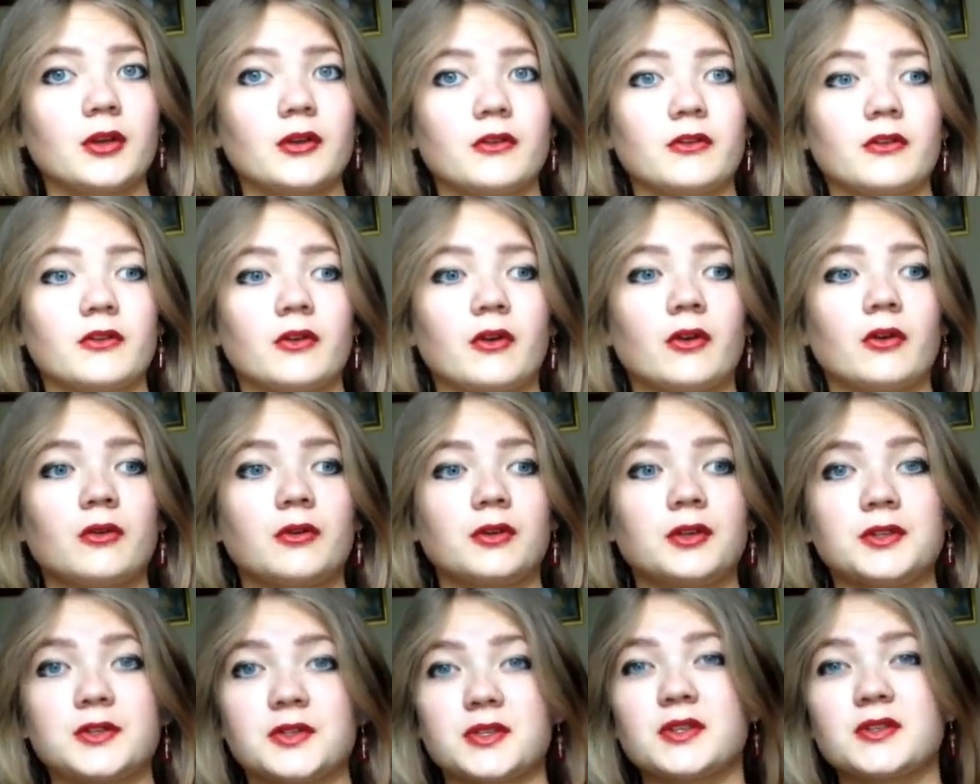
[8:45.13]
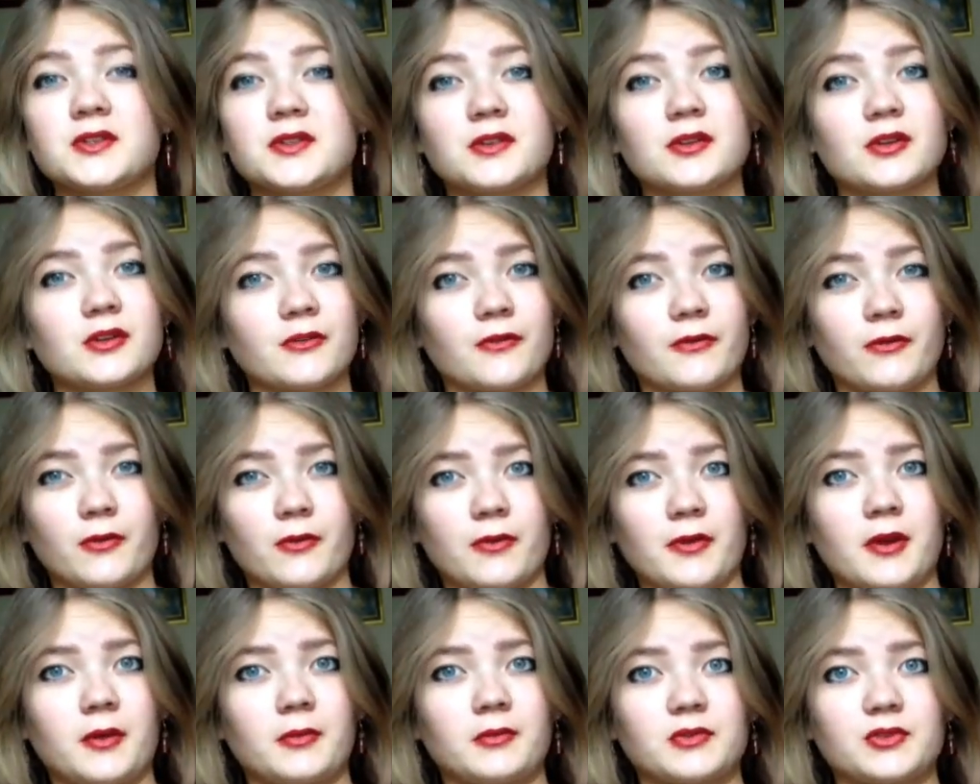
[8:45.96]
So it's easier for
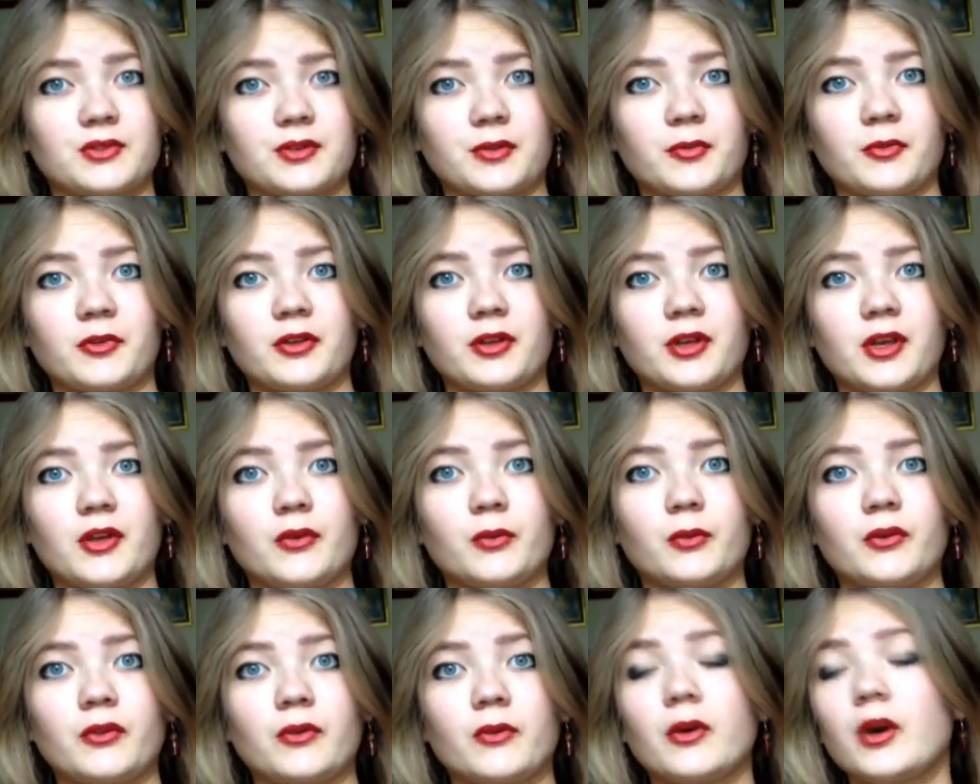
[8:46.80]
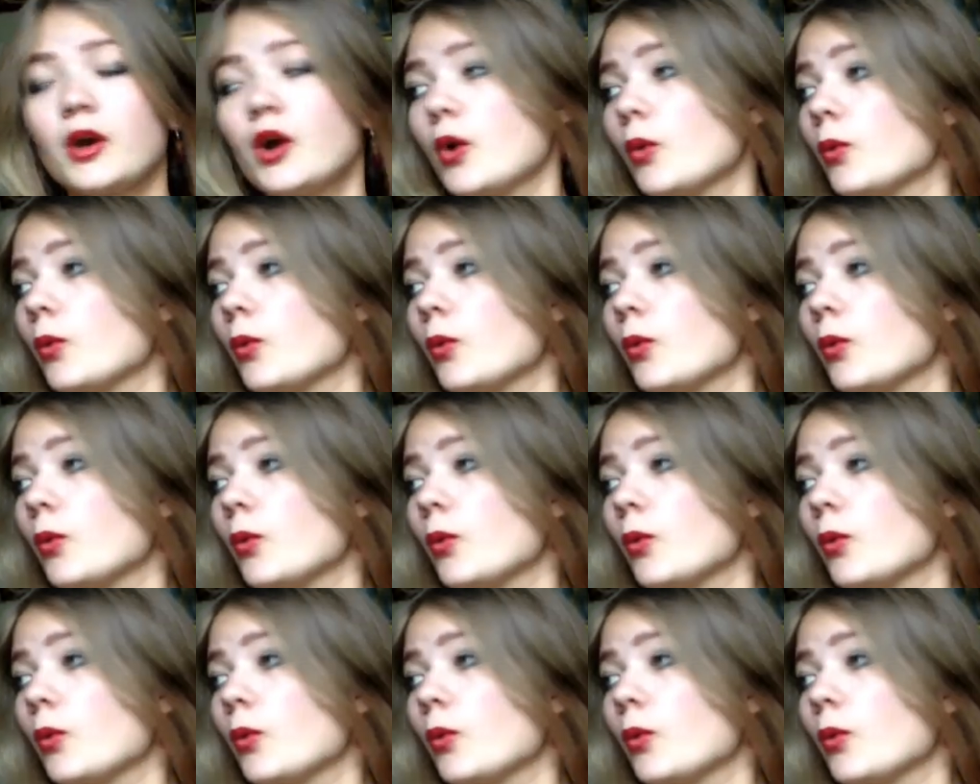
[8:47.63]
them to communicate with you.